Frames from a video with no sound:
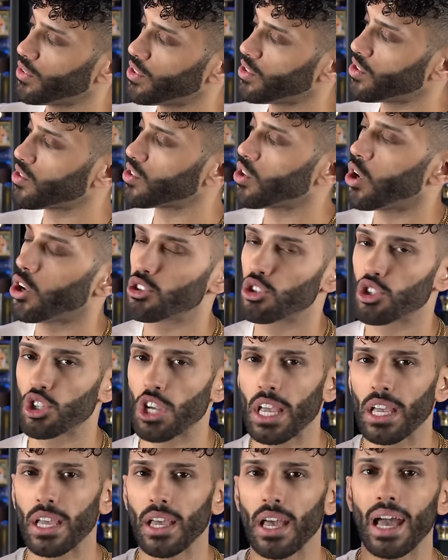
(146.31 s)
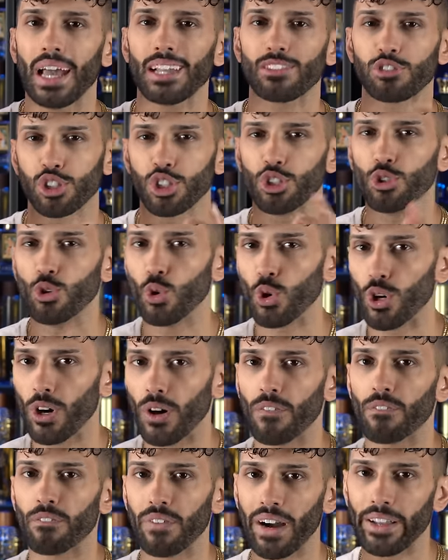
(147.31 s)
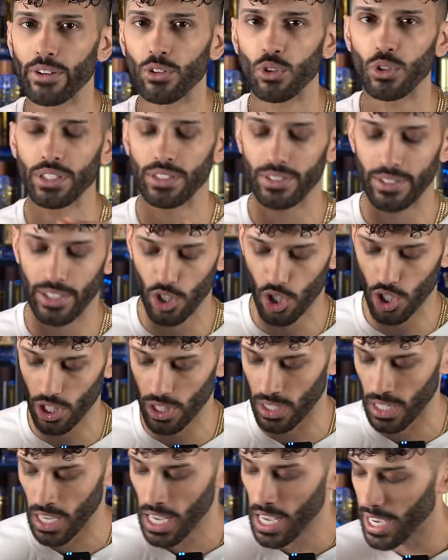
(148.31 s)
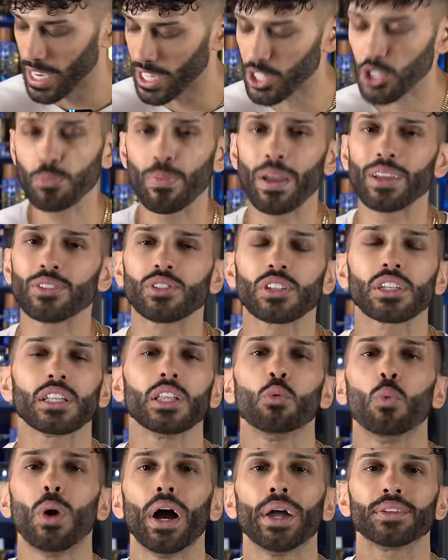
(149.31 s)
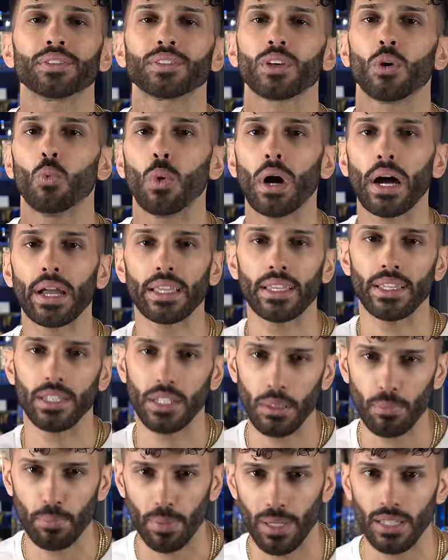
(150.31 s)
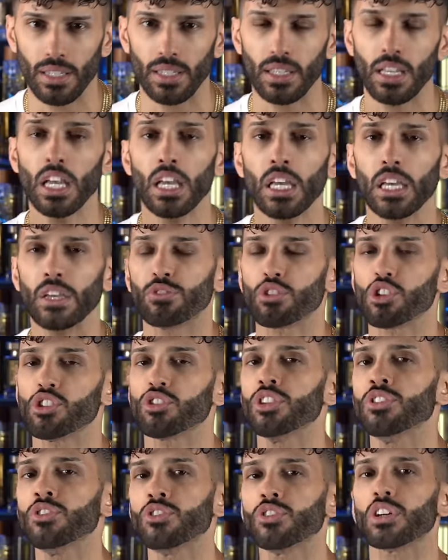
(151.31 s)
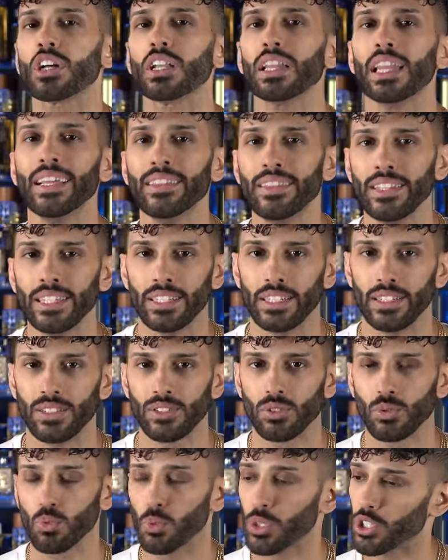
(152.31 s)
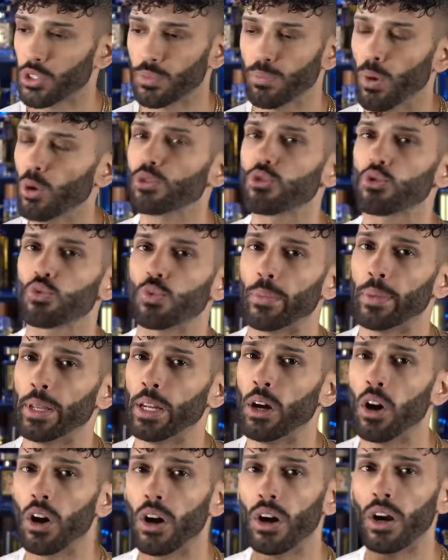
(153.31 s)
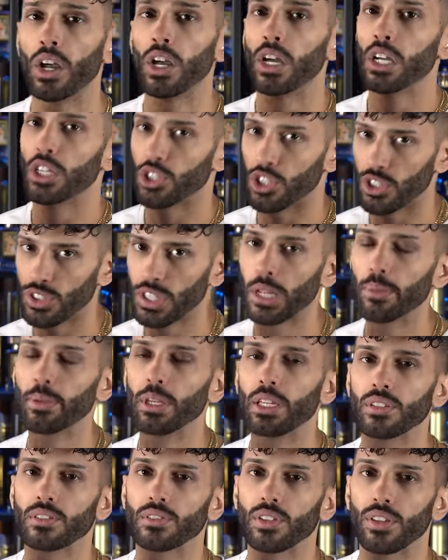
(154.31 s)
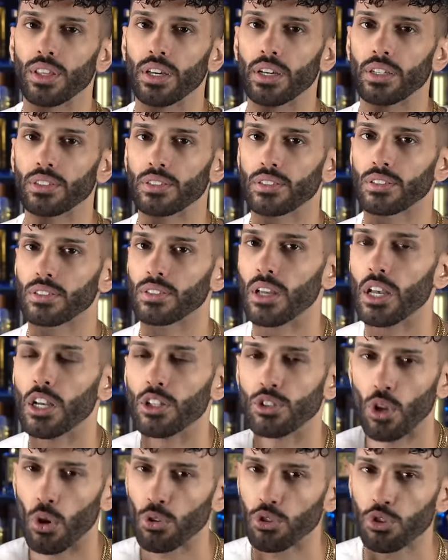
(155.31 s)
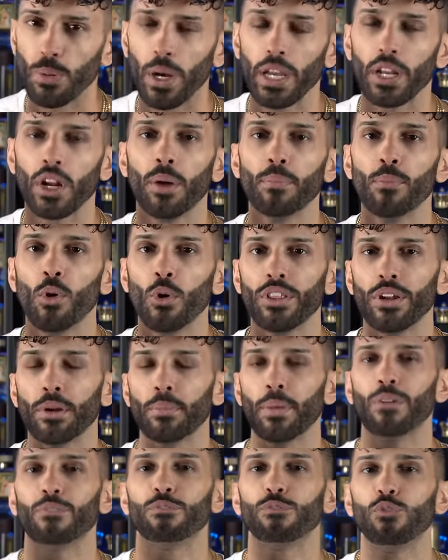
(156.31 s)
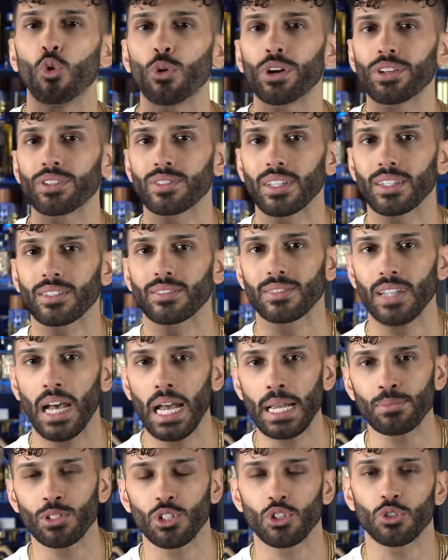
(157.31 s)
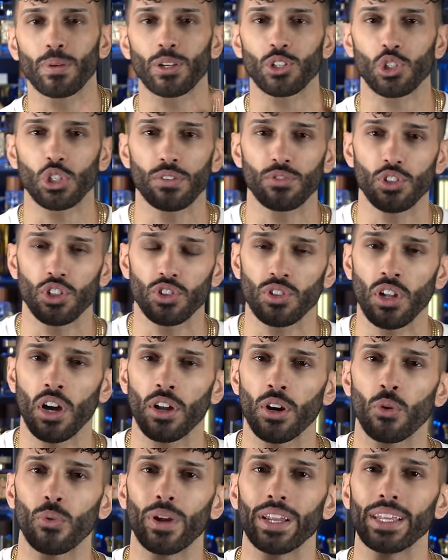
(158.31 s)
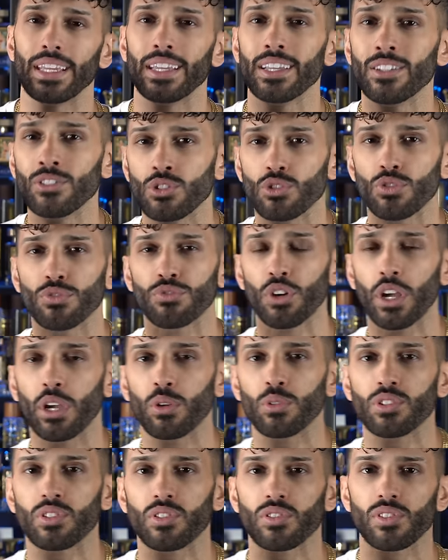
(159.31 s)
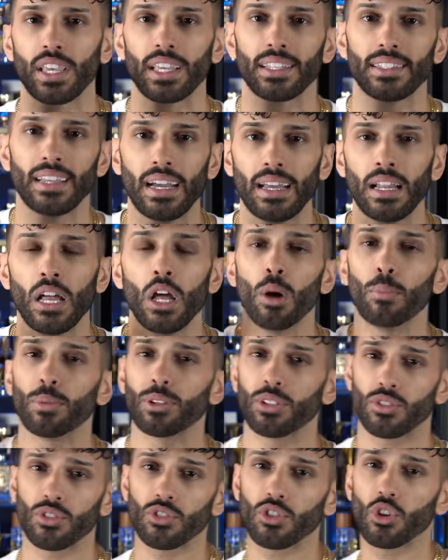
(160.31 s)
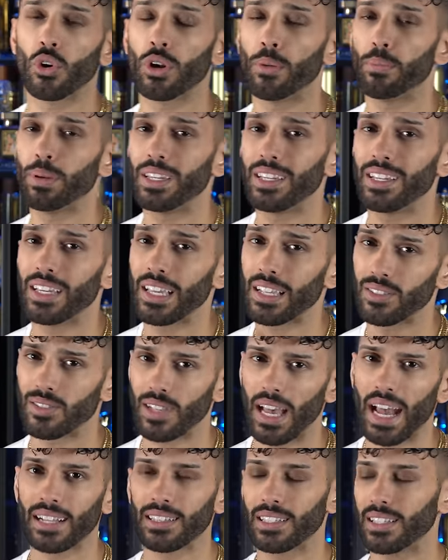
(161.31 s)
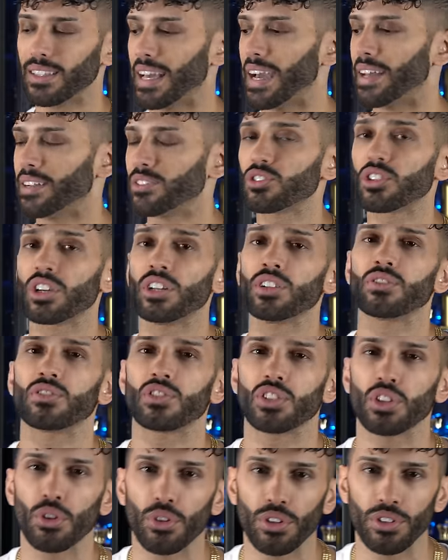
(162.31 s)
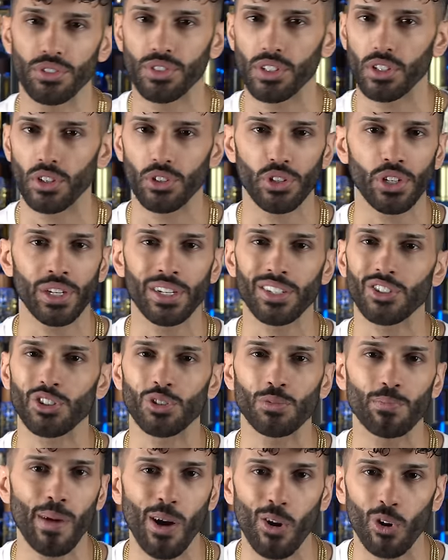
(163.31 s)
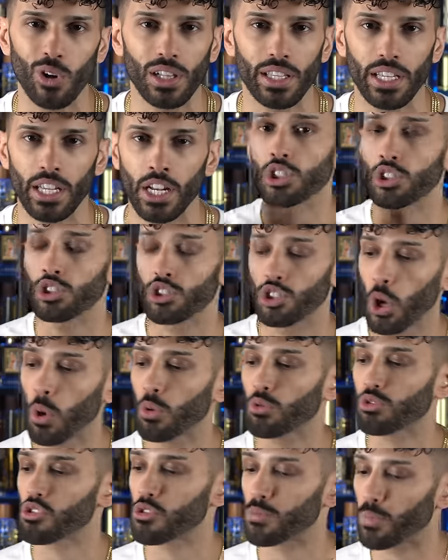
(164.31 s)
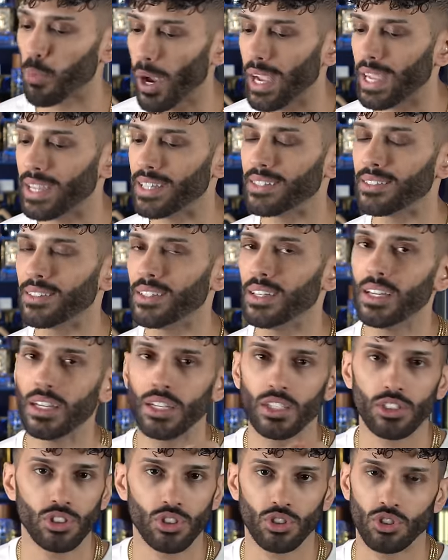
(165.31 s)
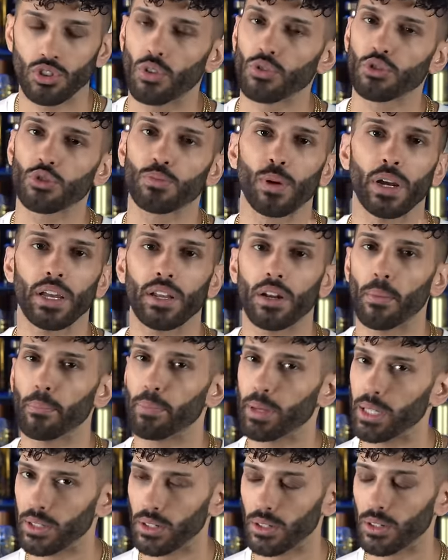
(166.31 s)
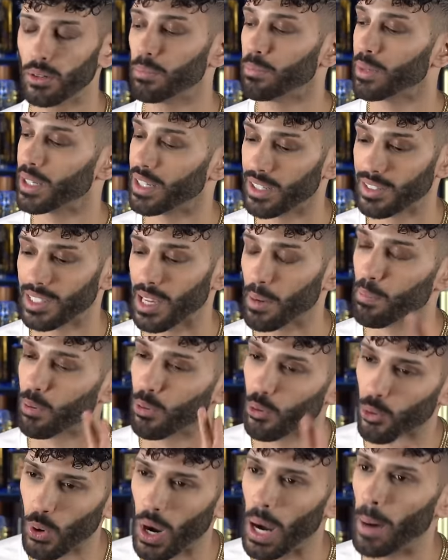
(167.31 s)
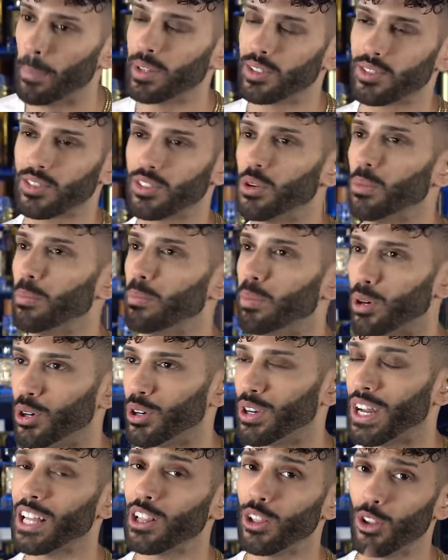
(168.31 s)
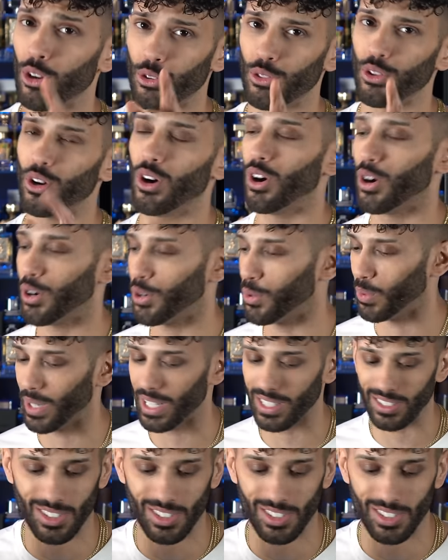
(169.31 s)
This is called Sheikh Al Shuyookh Final Edition. It's basically YSLYEDP. If she's into cleanliness, which most women are, she's gonna be into this. Don't spray it on more than about 4 to 6 times, especially if she's not already into fragrances like that, but this is gonna be exactly that. It's gonna seal the deal. You're gonna smell clean. Just don't spray it on Peter, because I promise it'll burn. I learned the hard way.